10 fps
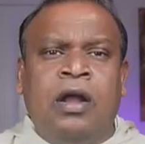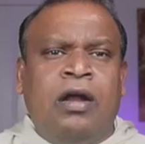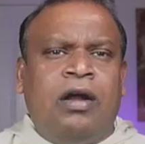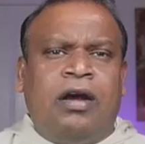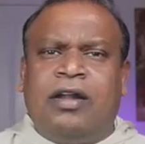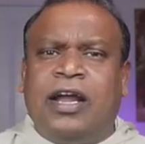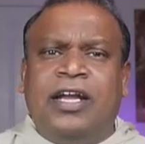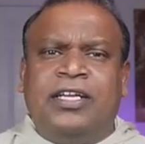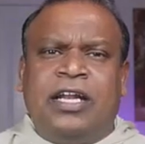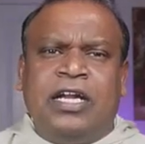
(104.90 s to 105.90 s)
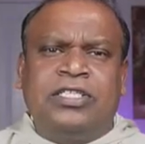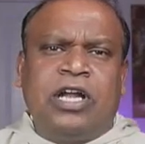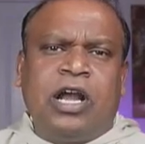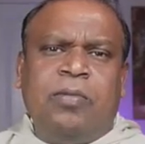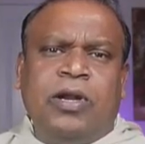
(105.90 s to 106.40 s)
Alright, let's
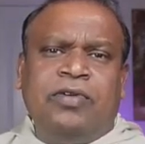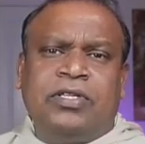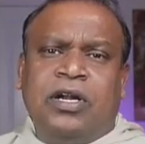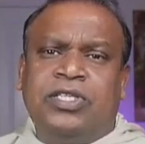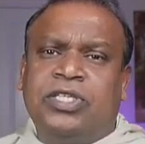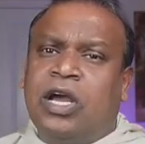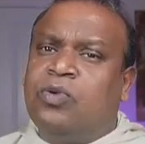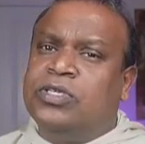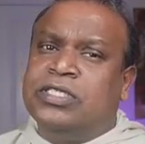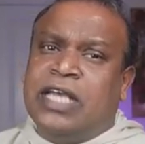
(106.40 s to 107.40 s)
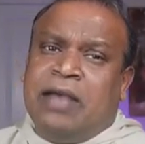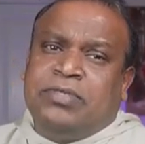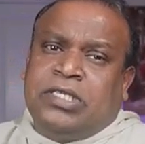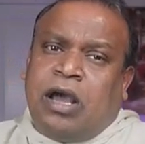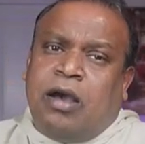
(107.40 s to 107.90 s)
talk about our third stock, which is
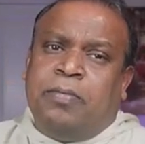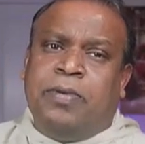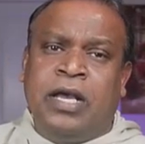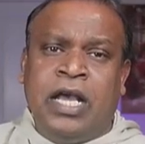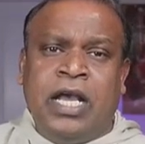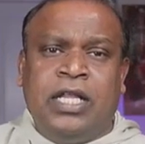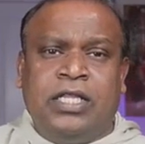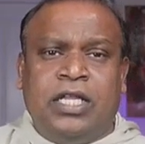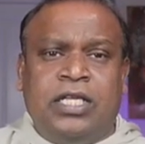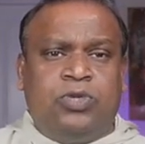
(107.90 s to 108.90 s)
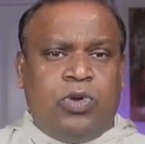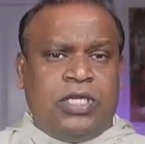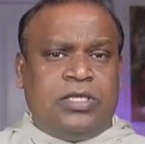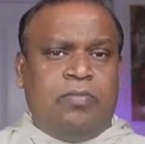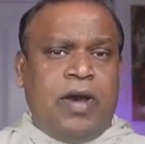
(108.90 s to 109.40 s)
GameStop. This one
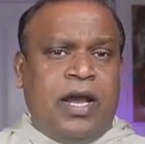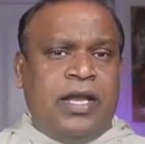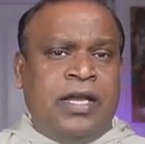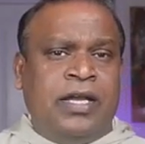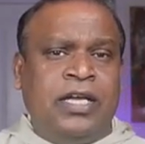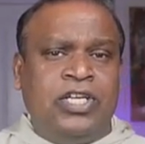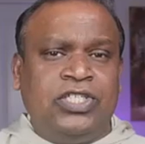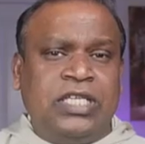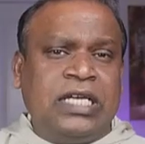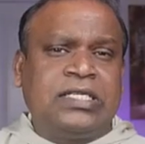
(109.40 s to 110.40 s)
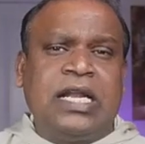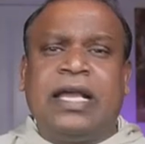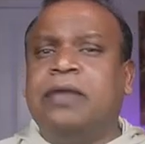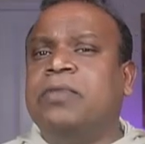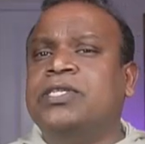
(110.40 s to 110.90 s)
is a buy. Just like
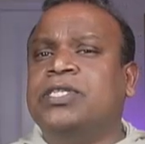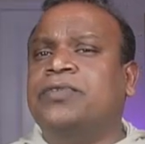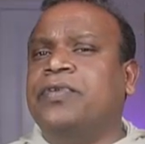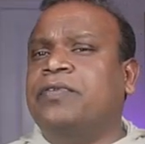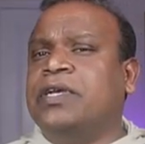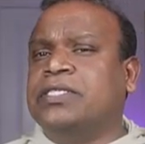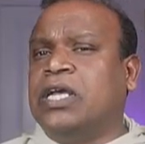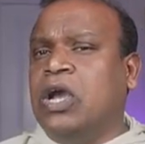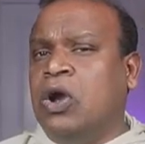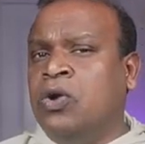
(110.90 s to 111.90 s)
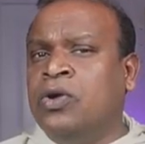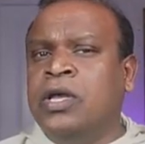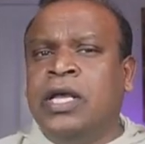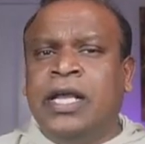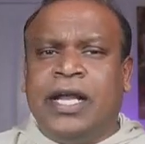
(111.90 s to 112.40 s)
I mentioned a few weeks ago,
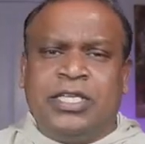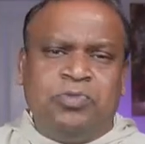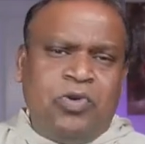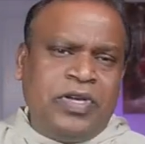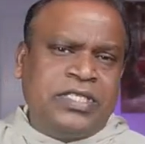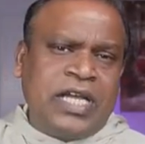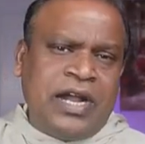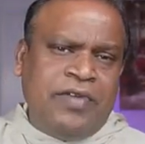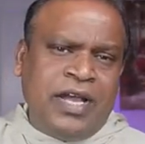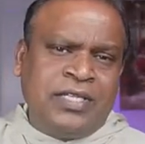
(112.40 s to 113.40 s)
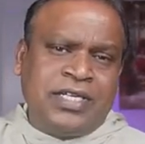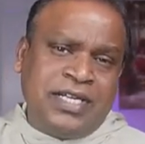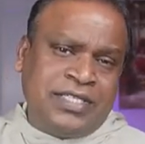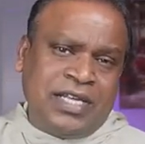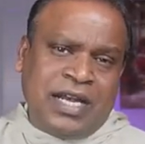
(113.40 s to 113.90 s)
it is moving sideways
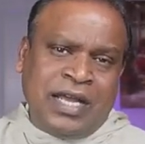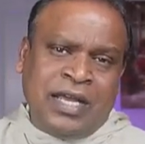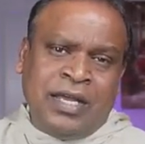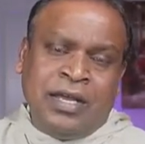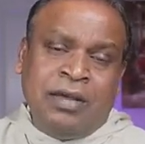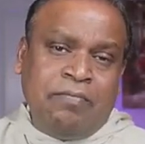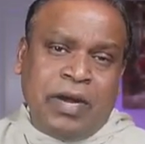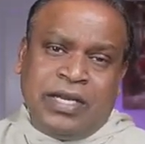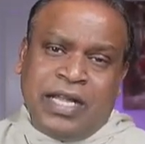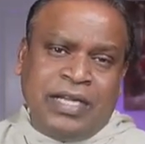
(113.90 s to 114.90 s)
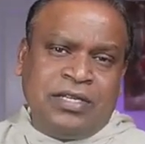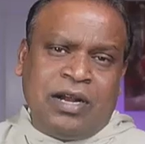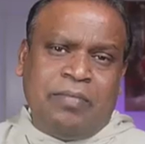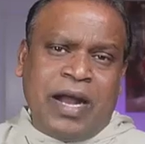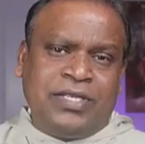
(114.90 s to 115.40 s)
recently, but that is not a
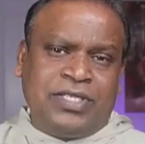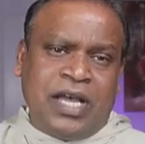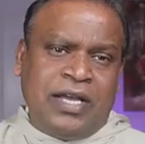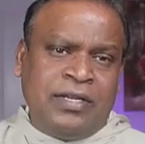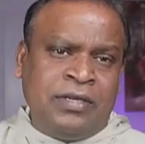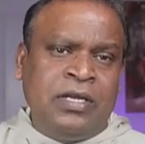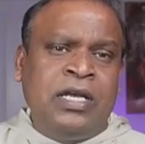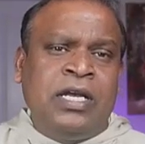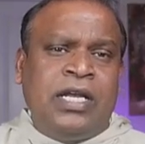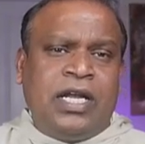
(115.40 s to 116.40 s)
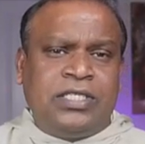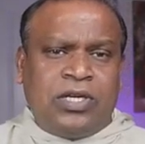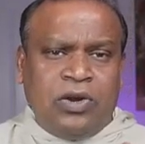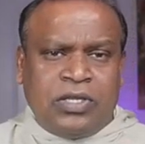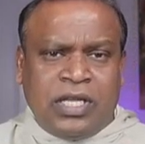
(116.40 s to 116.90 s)
bad sign. It's a
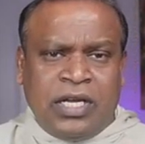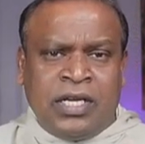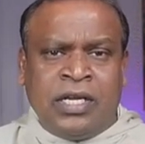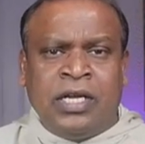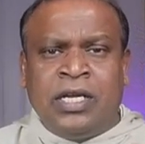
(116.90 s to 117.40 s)
good thing.